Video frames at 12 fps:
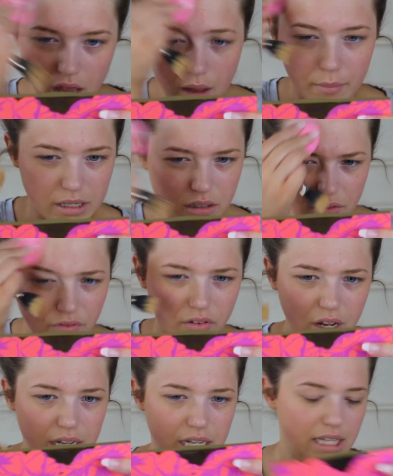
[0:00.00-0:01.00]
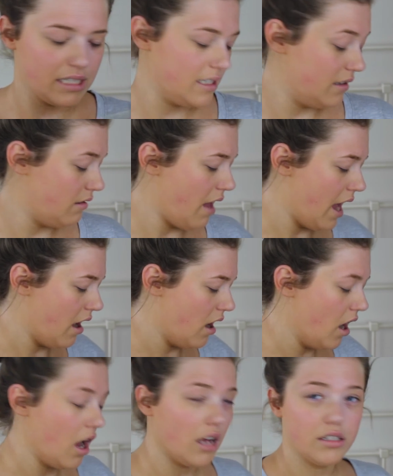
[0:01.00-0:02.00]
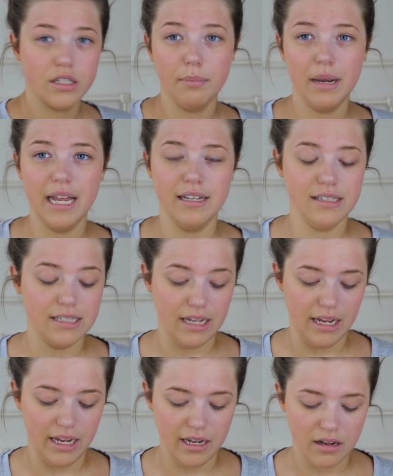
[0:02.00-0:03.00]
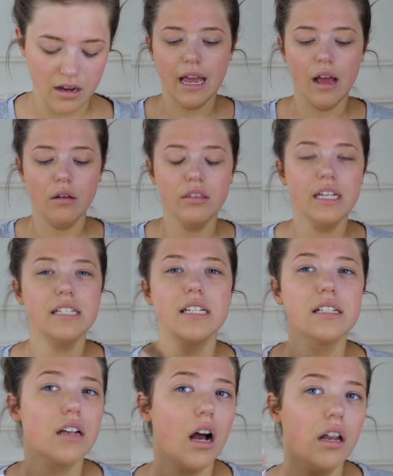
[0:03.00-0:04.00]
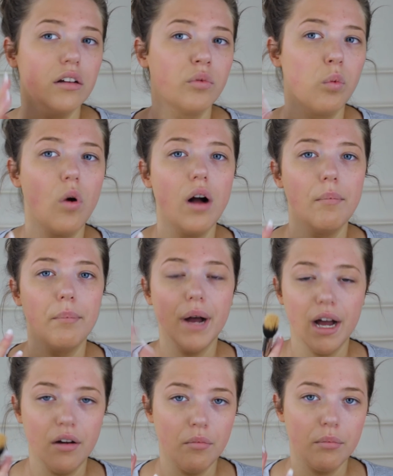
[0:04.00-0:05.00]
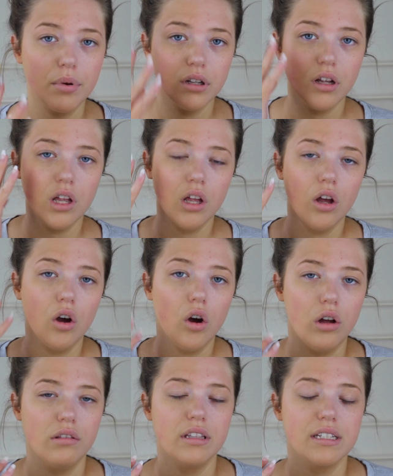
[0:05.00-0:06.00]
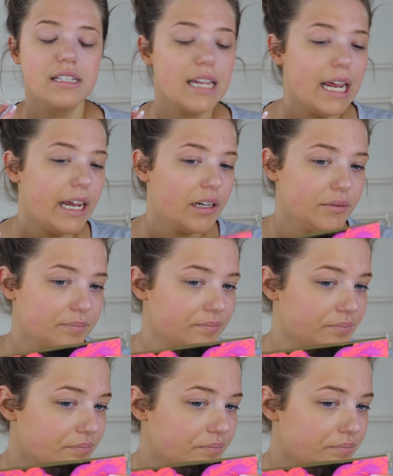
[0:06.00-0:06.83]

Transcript: I don't find it's that hard to blend in. Now, this is kind of one pump on the skin.